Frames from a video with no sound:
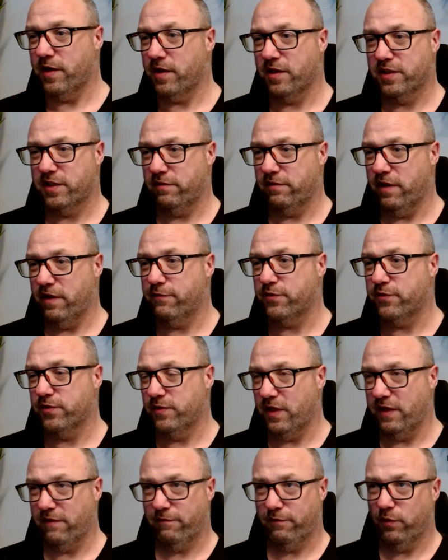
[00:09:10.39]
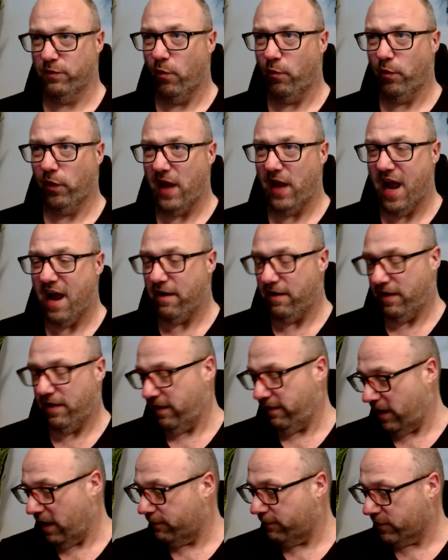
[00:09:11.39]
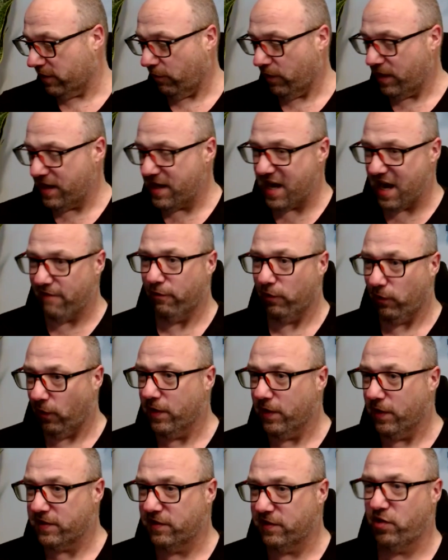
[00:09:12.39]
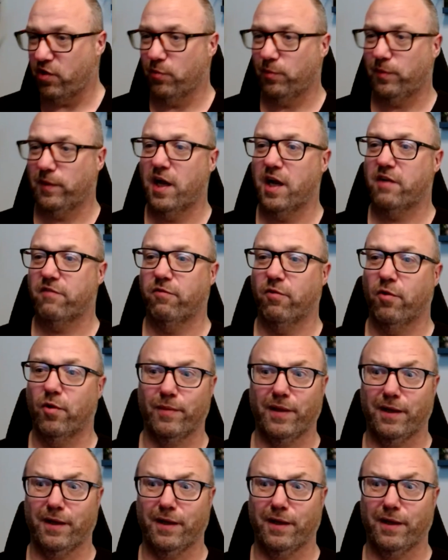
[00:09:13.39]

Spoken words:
Because if someone never logs into your platform,